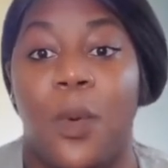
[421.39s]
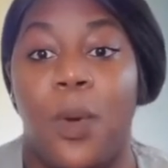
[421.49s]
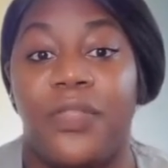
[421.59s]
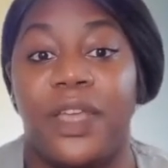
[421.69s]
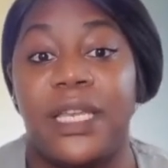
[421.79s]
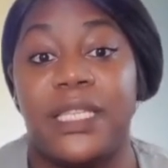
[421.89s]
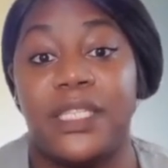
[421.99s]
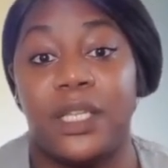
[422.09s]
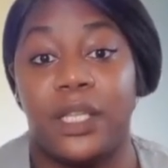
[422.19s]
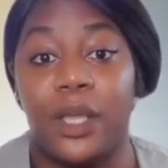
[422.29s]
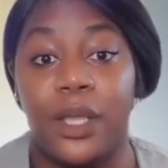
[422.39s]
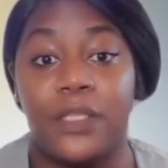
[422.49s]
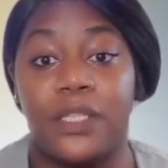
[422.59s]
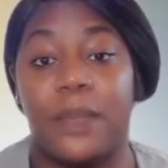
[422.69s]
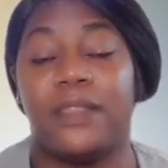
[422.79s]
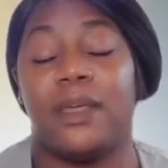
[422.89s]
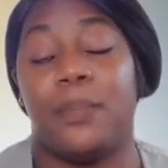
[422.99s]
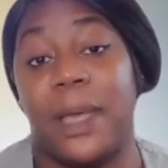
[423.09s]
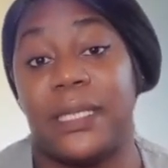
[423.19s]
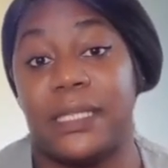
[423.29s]
what they need to learn to make
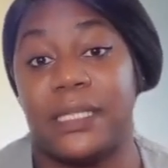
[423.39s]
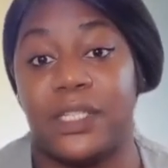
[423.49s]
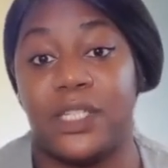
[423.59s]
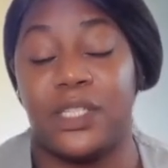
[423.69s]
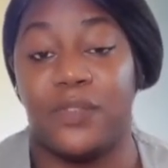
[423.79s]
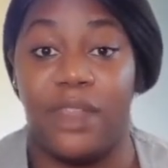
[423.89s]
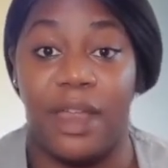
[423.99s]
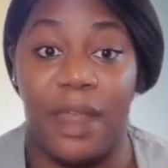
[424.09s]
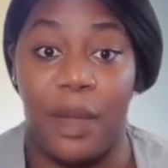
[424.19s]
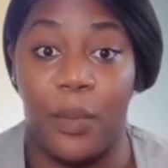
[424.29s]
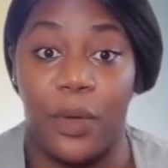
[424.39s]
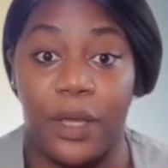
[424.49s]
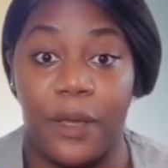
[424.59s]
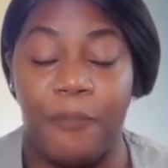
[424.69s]
the best decisions for their network.